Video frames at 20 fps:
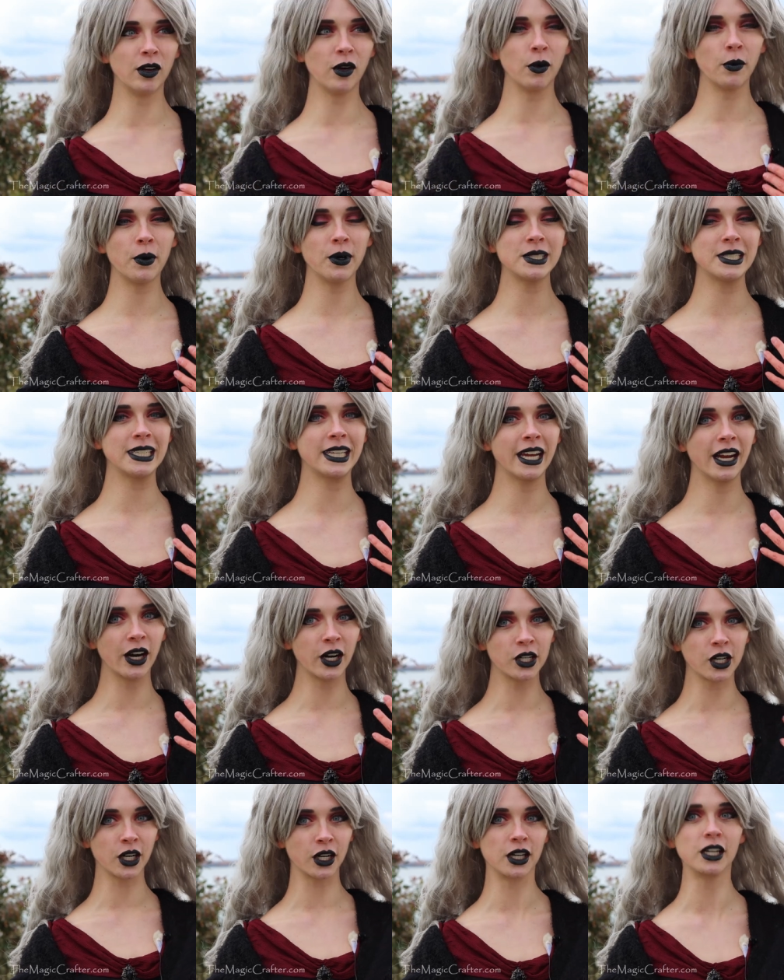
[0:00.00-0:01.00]
You don't want to get
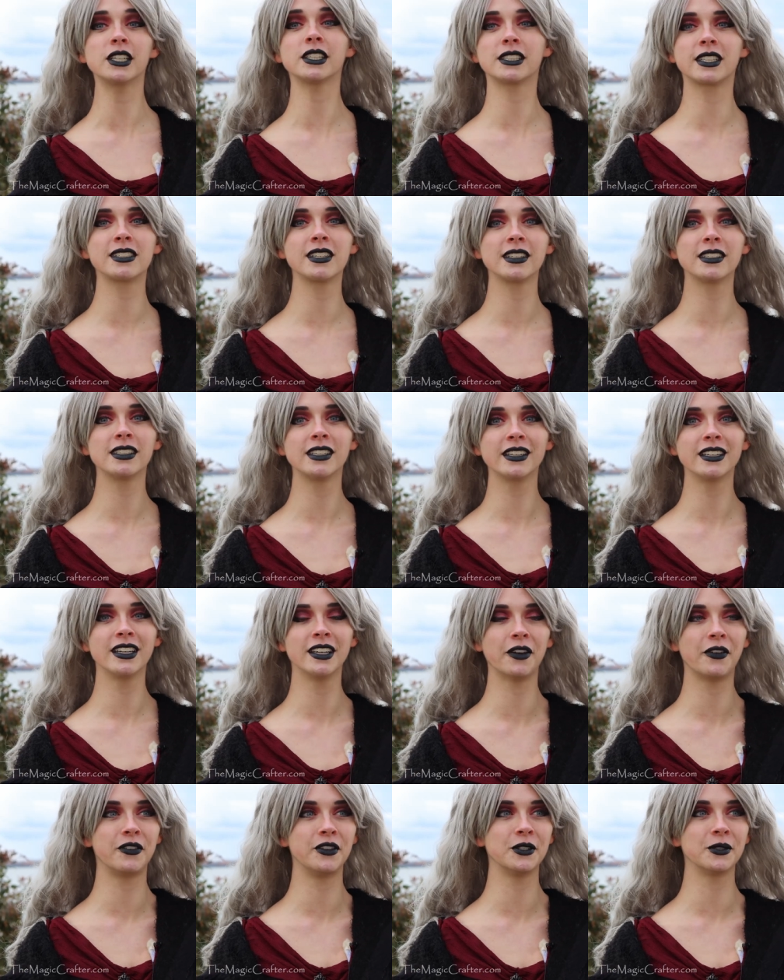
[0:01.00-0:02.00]
hurt
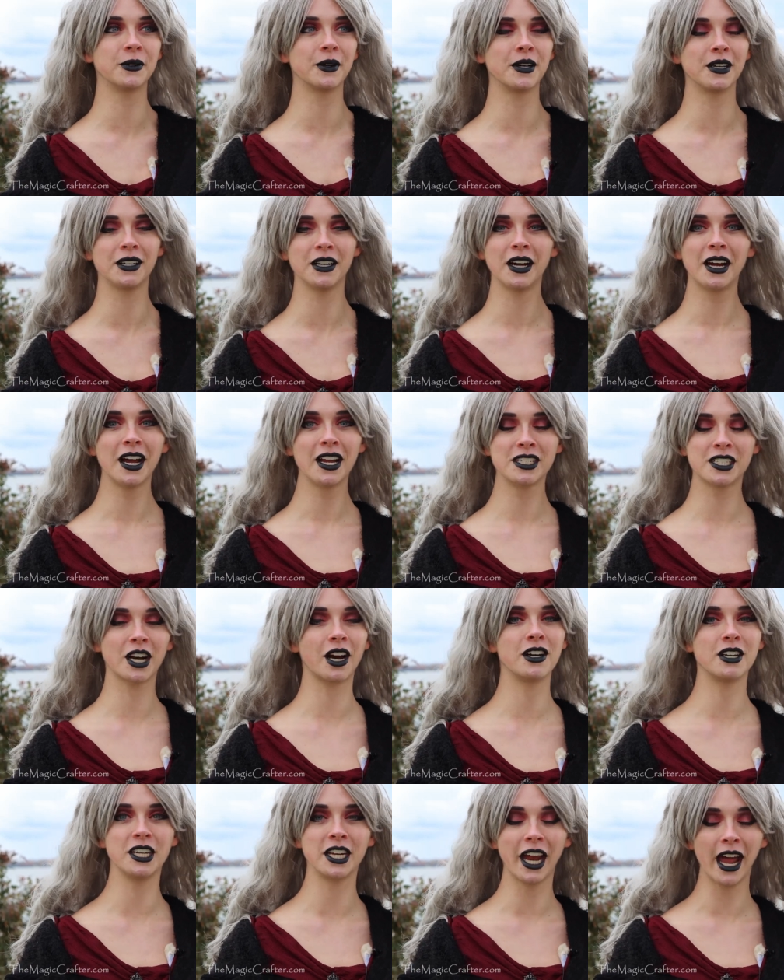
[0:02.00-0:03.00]
if you are
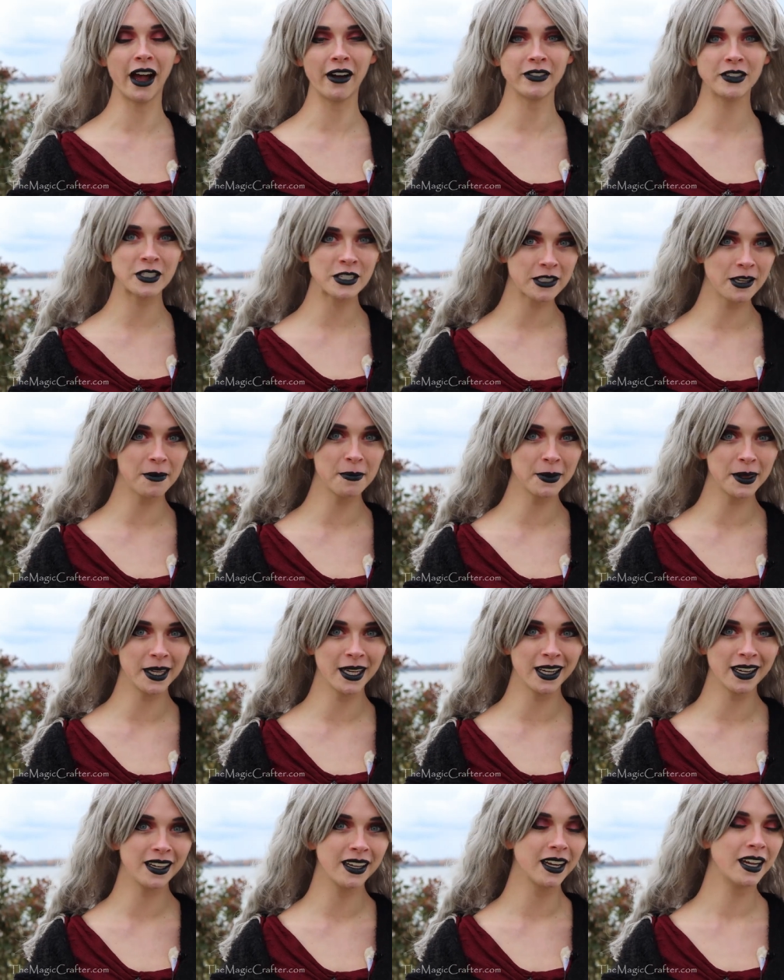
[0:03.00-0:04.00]
charging after
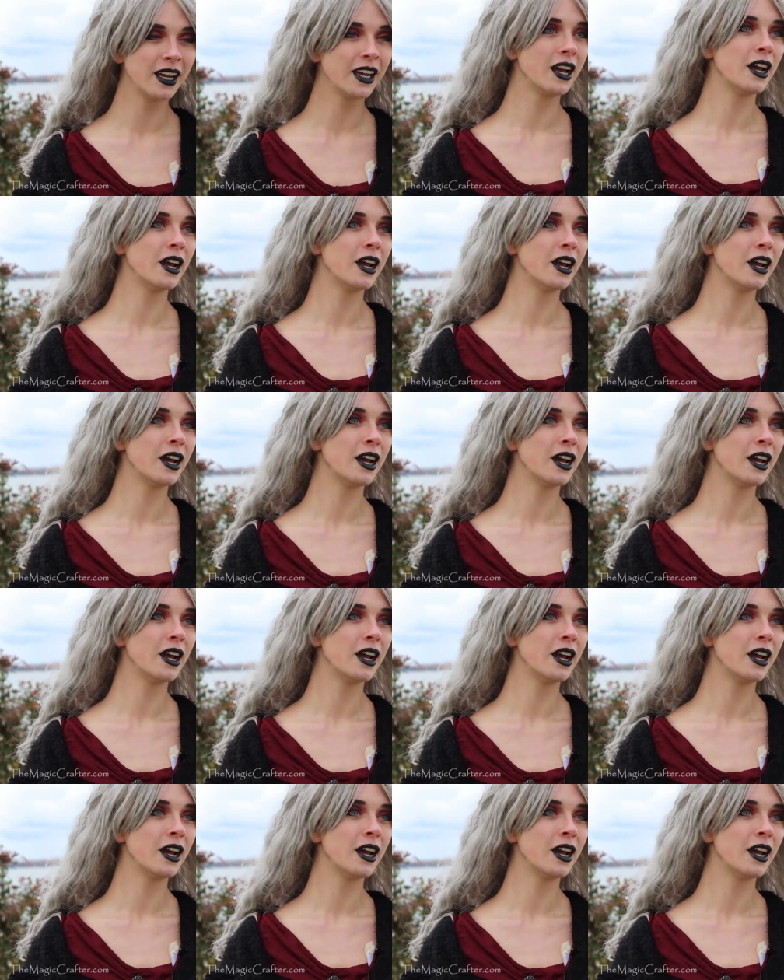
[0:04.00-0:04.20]
something.